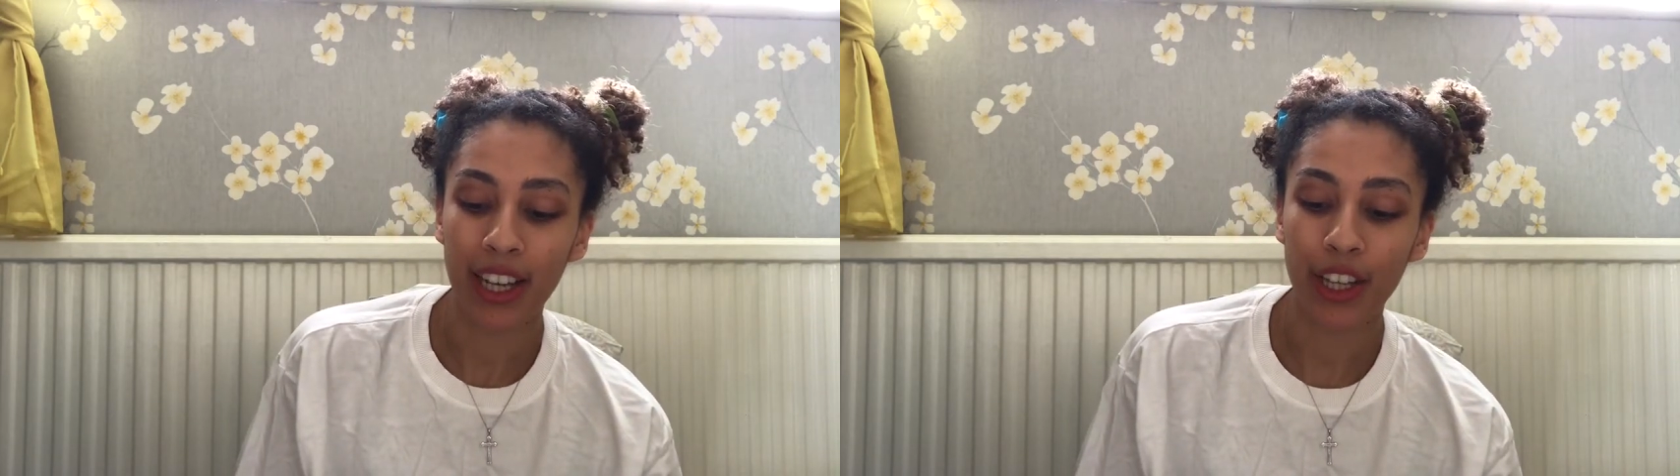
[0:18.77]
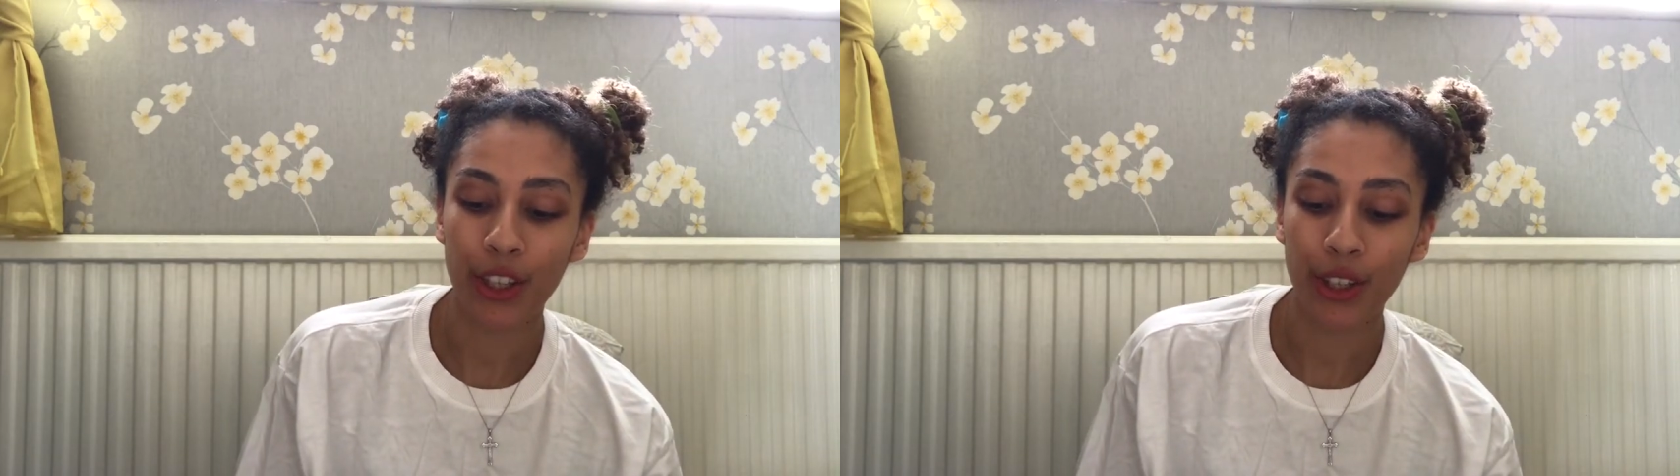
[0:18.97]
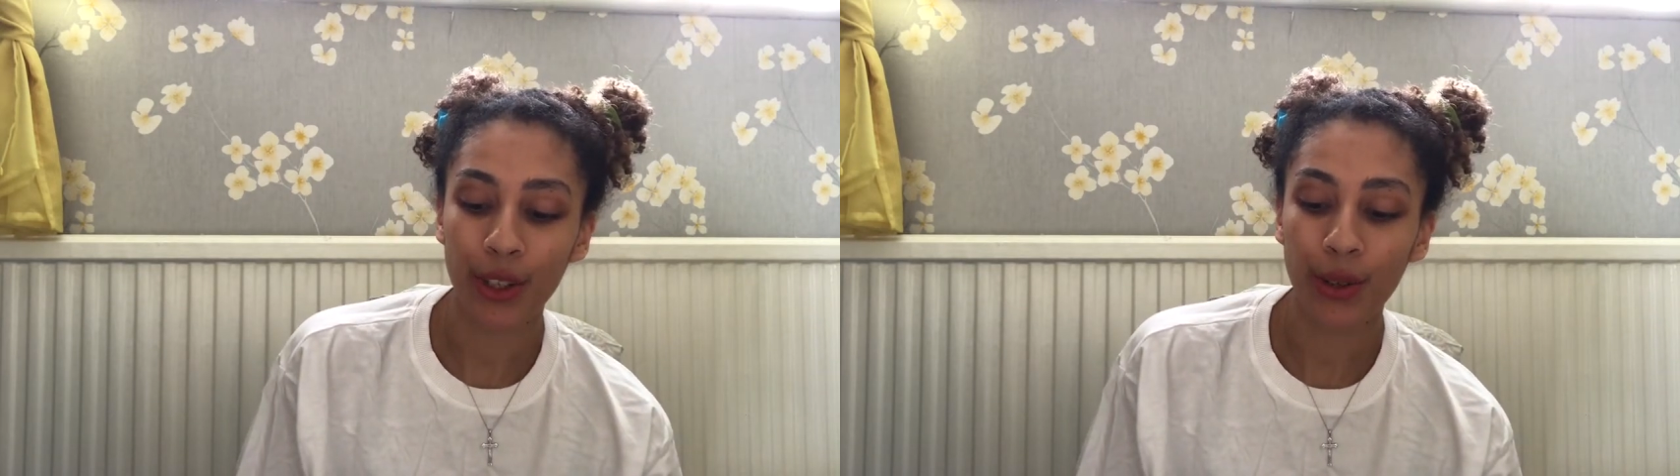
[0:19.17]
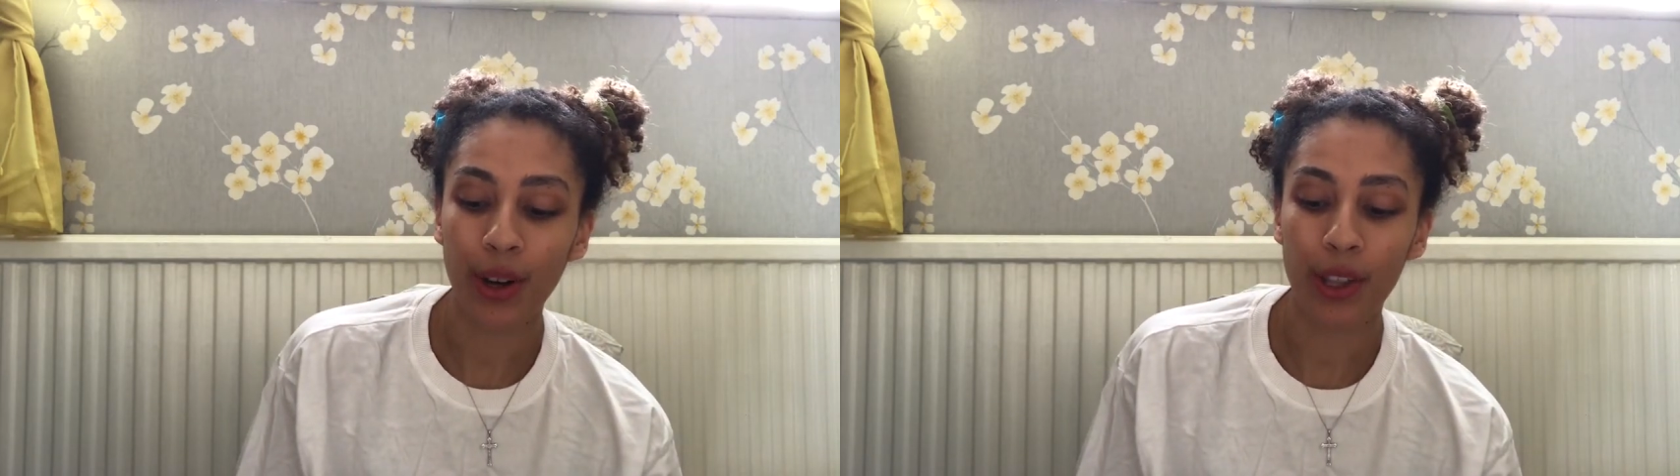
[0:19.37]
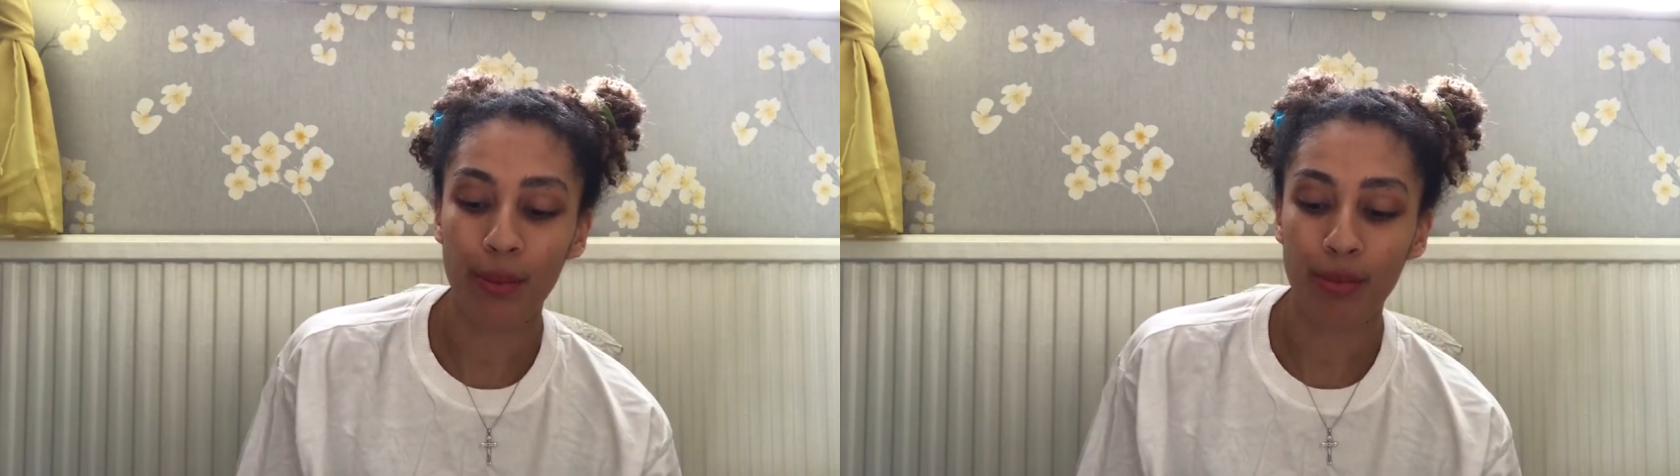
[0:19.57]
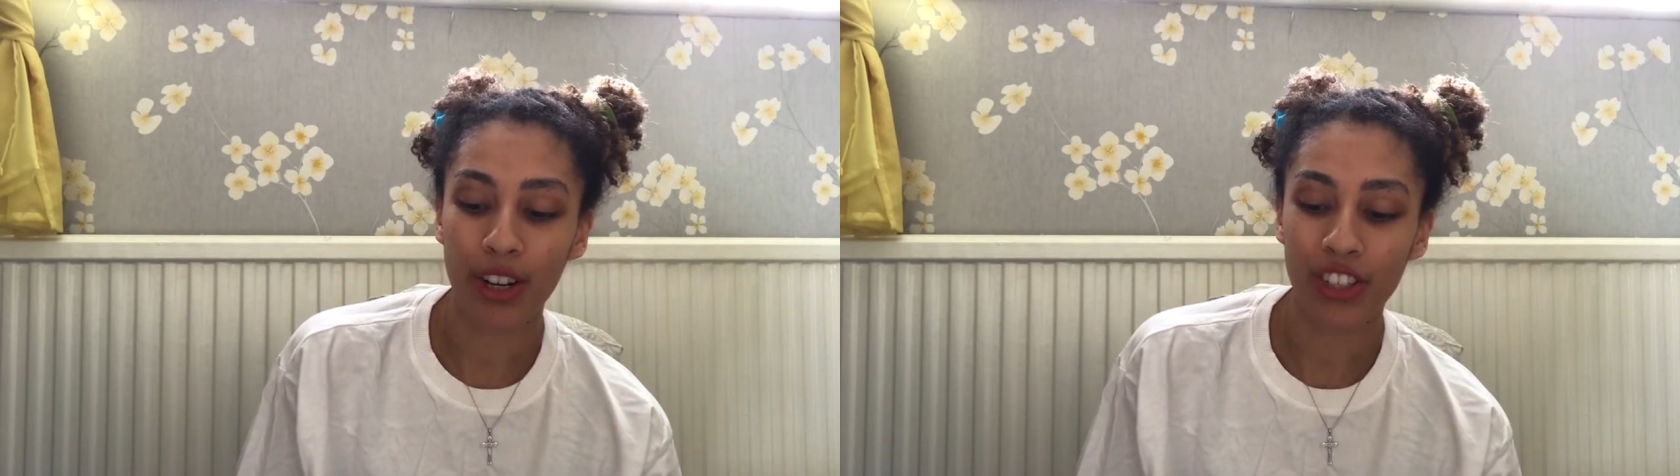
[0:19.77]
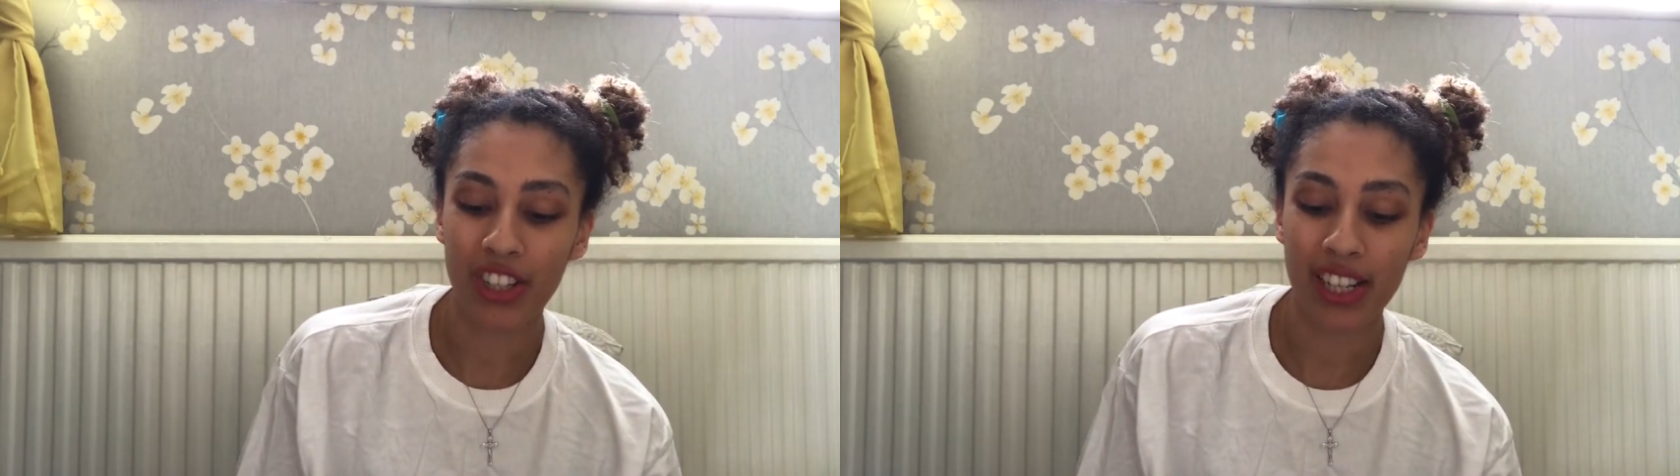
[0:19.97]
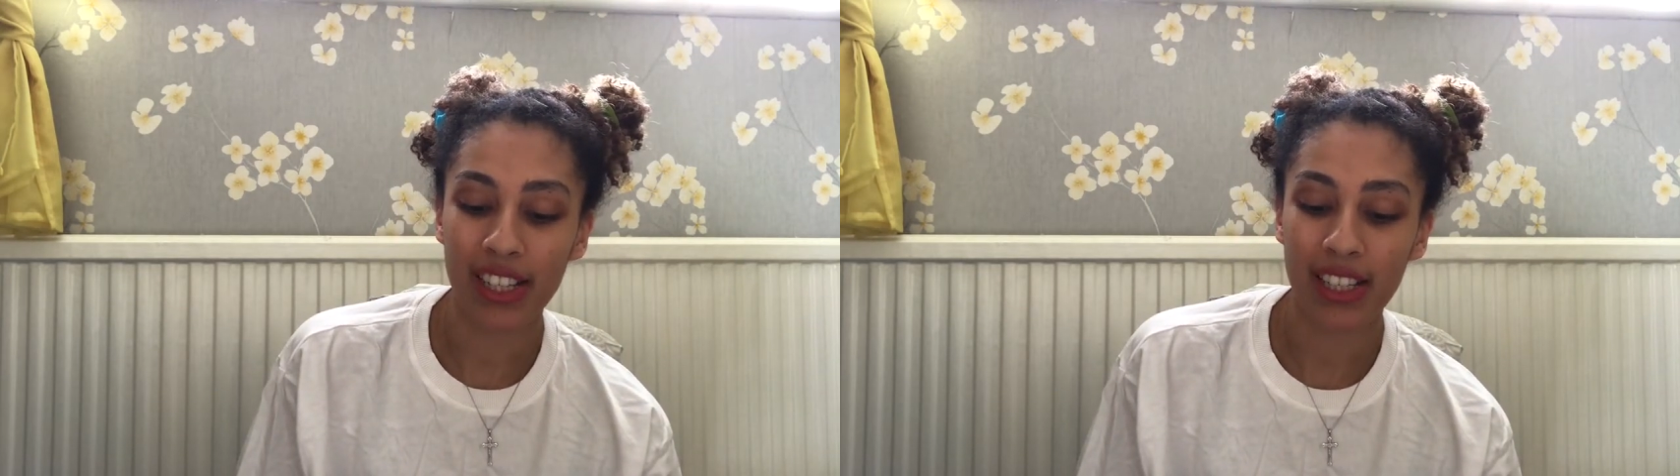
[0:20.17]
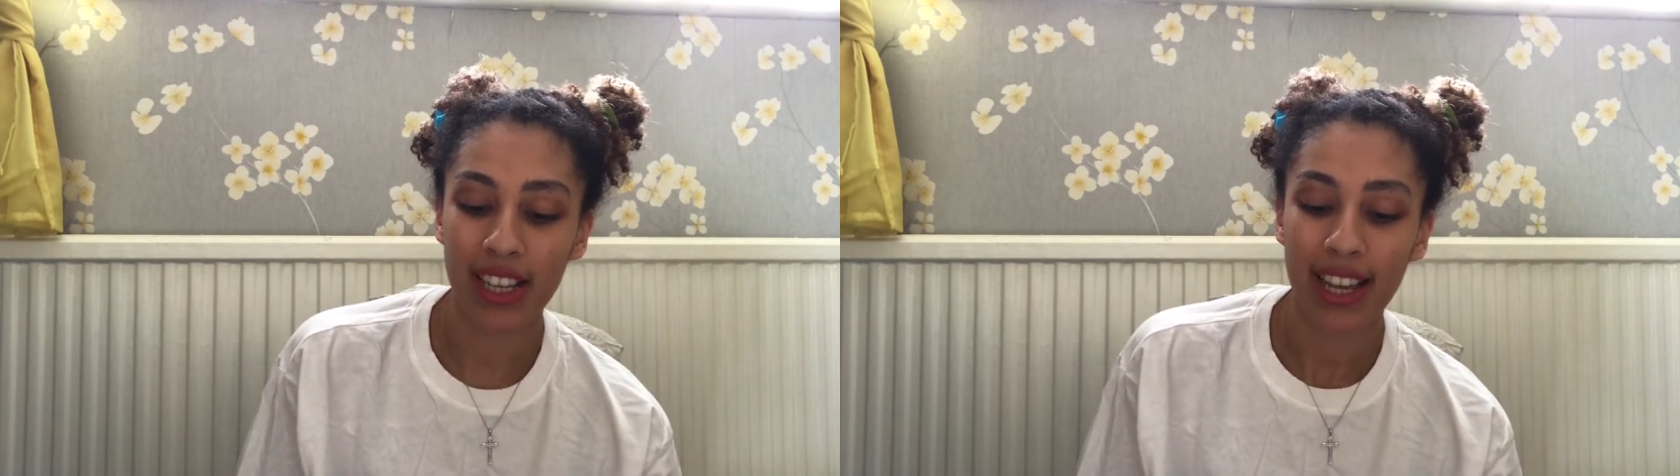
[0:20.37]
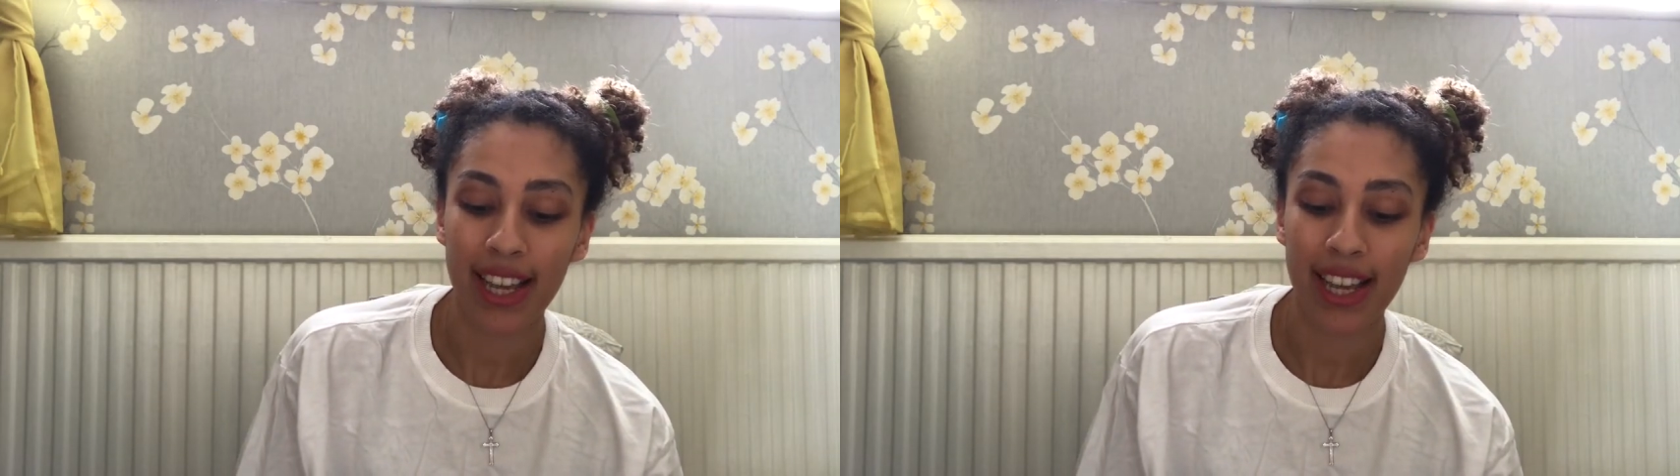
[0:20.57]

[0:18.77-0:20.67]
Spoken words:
and you are the branches.